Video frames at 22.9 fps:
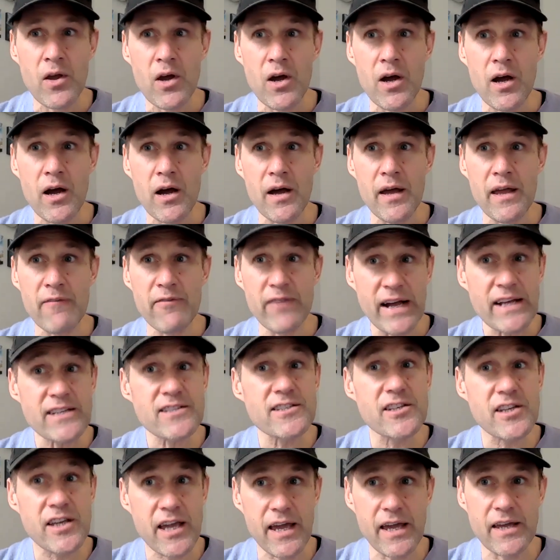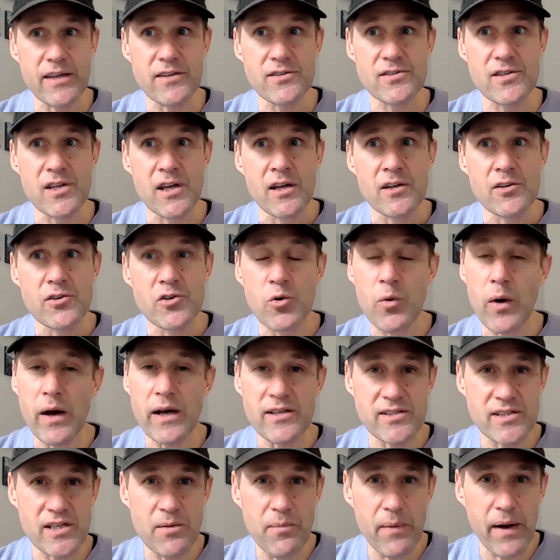If that's the case, do I
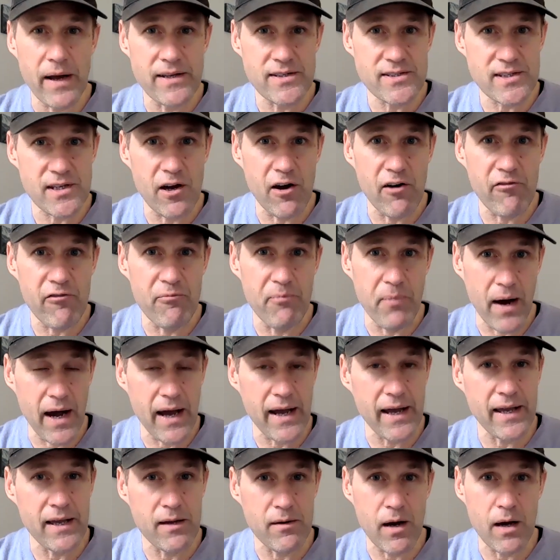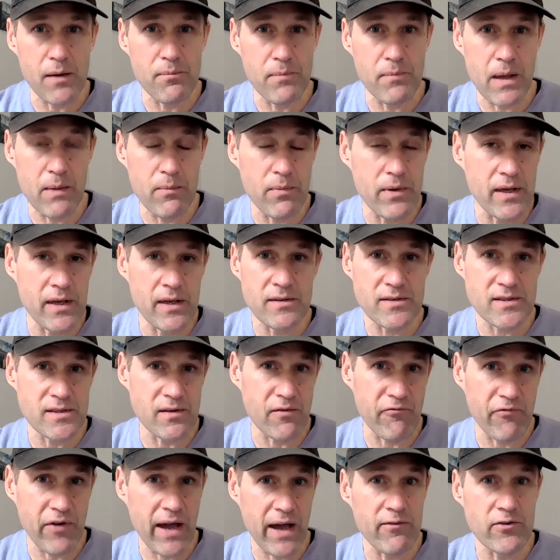see myself buying up maybe
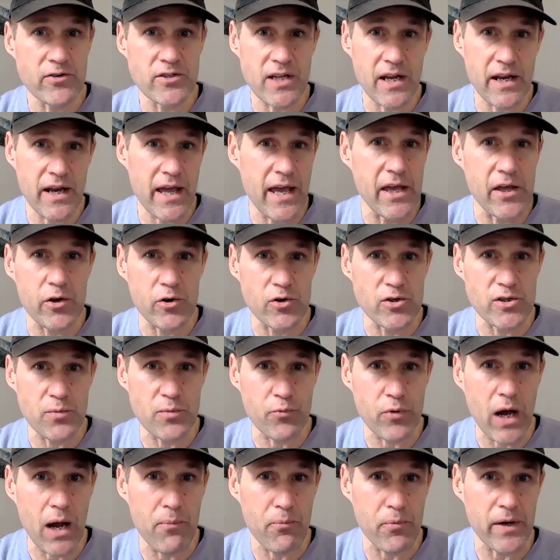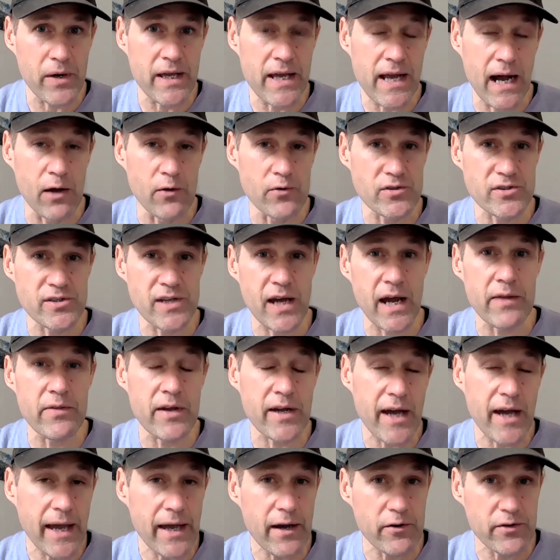some 5 or 10 acres of property outside the
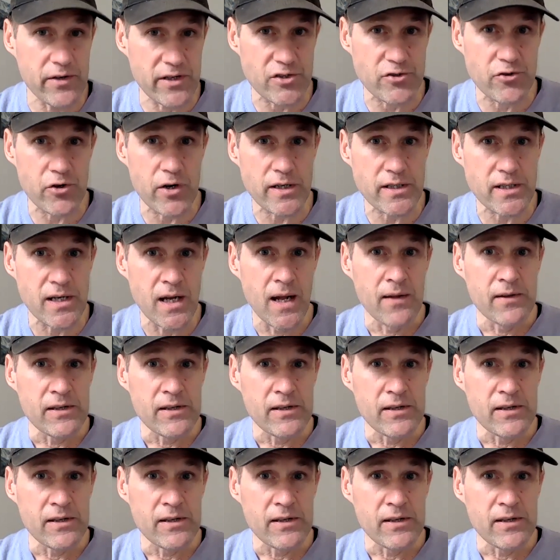Cayo district?